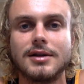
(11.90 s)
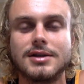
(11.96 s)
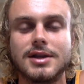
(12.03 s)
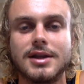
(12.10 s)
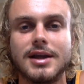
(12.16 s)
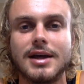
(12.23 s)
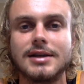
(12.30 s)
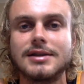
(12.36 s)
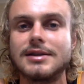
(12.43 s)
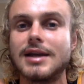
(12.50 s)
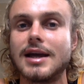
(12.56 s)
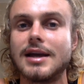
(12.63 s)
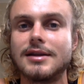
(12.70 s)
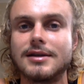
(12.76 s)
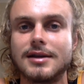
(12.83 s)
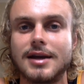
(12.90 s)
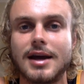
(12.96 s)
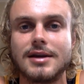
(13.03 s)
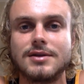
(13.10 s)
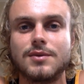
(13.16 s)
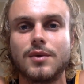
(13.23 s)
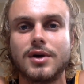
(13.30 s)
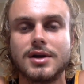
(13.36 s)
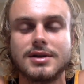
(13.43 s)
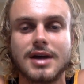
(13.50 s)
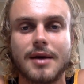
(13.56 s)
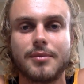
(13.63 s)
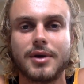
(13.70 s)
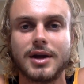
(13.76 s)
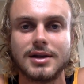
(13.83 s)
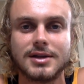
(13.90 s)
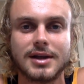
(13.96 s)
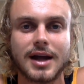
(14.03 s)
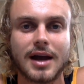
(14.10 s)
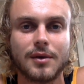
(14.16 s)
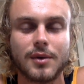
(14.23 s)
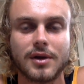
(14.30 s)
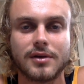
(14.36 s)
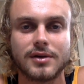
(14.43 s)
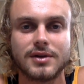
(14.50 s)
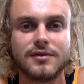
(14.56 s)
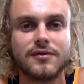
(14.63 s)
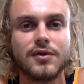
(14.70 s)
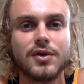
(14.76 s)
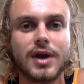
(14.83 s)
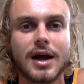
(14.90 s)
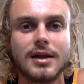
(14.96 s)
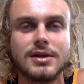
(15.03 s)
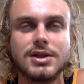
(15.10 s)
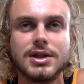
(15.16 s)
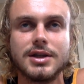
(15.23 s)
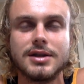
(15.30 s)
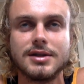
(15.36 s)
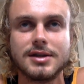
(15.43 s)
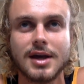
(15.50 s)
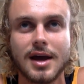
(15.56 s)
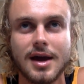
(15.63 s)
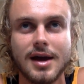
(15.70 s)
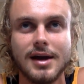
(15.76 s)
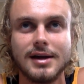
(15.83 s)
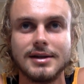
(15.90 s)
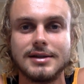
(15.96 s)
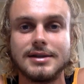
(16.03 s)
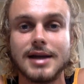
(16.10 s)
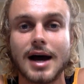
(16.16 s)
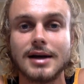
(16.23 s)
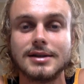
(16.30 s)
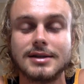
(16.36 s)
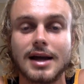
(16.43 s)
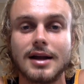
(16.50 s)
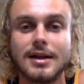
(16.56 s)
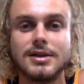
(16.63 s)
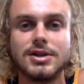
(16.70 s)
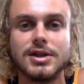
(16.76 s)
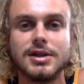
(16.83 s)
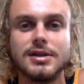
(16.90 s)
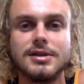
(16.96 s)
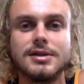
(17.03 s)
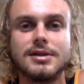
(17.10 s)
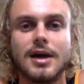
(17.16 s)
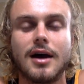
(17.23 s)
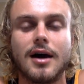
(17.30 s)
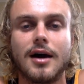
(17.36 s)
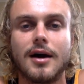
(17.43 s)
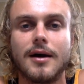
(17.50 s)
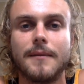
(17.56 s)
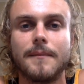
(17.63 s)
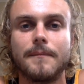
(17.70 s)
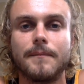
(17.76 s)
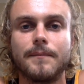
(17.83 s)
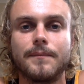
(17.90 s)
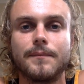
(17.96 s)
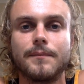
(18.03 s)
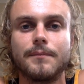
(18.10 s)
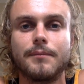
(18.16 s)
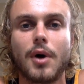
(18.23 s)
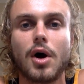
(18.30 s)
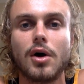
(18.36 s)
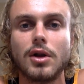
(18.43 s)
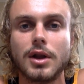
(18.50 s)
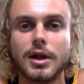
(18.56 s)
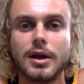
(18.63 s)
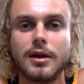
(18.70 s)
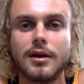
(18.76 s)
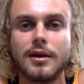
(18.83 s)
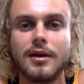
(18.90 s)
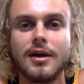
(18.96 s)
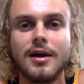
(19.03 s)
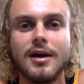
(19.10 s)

to the extent as what it's happening today, whether it's food allergies, dust allergies, pollen,